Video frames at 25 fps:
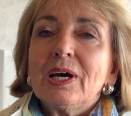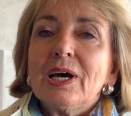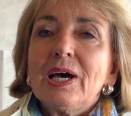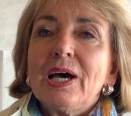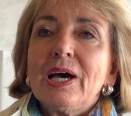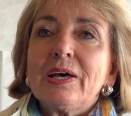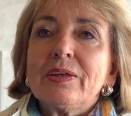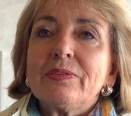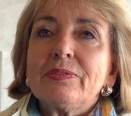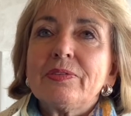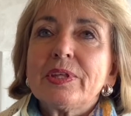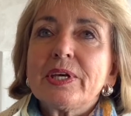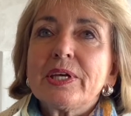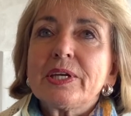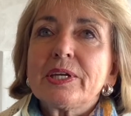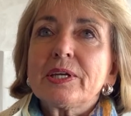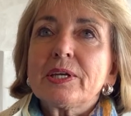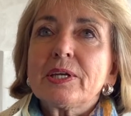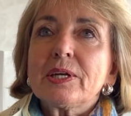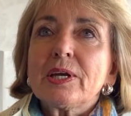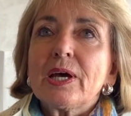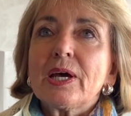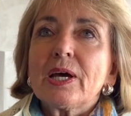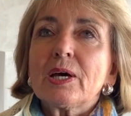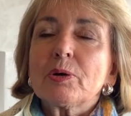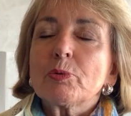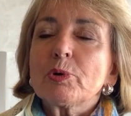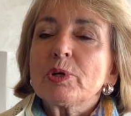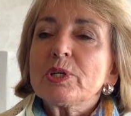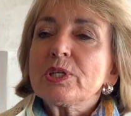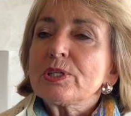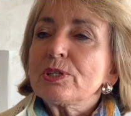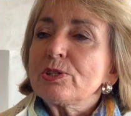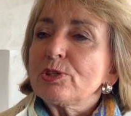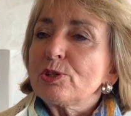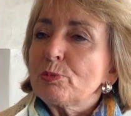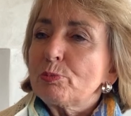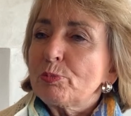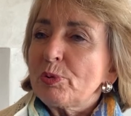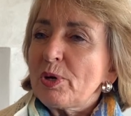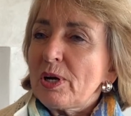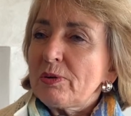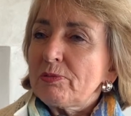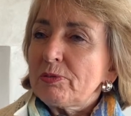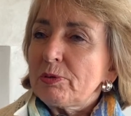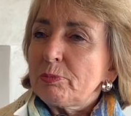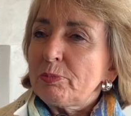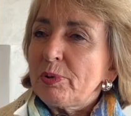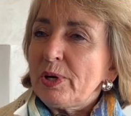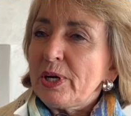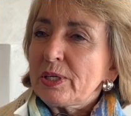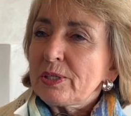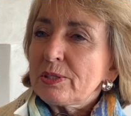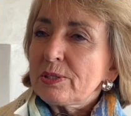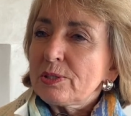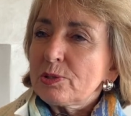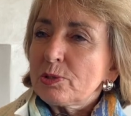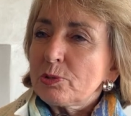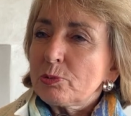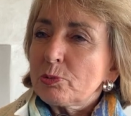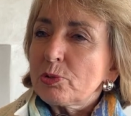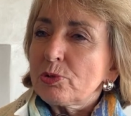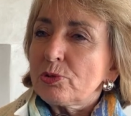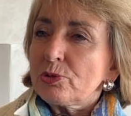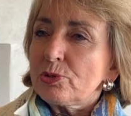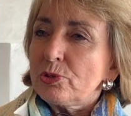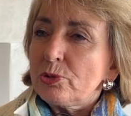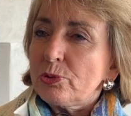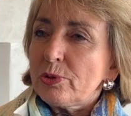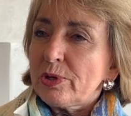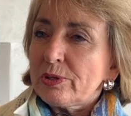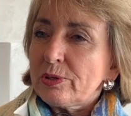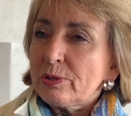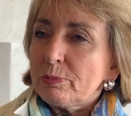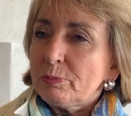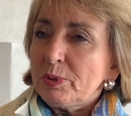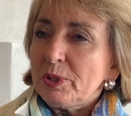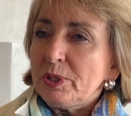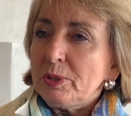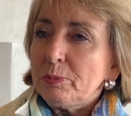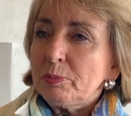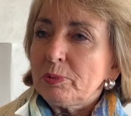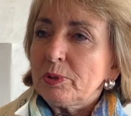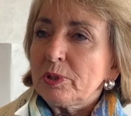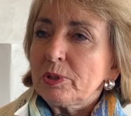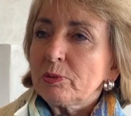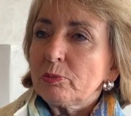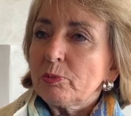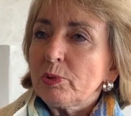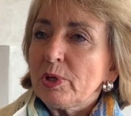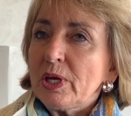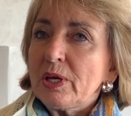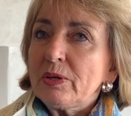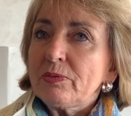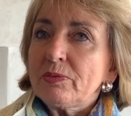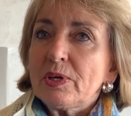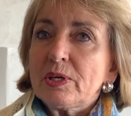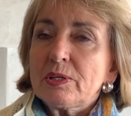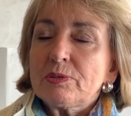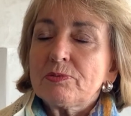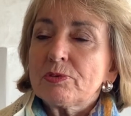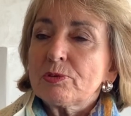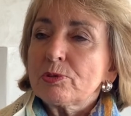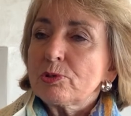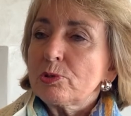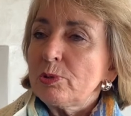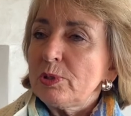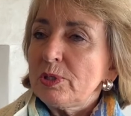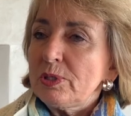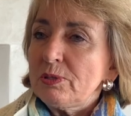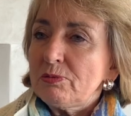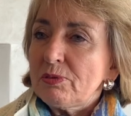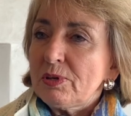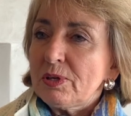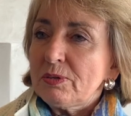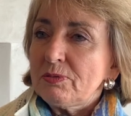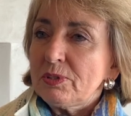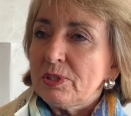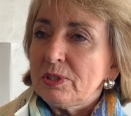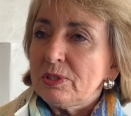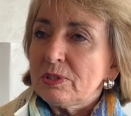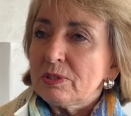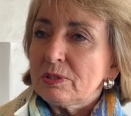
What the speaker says: And then I went into private practice with 2 other people, and we had that for 25 years.